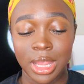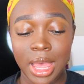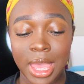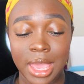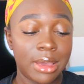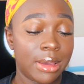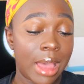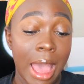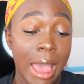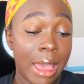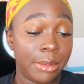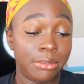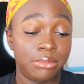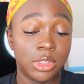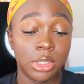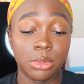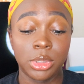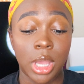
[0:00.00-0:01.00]
like,
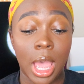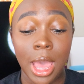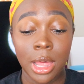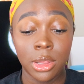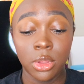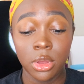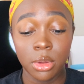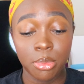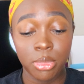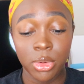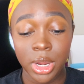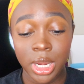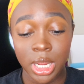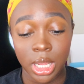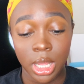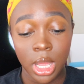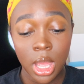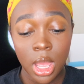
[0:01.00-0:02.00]
I look
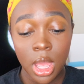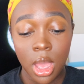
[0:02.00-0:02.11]
pretty.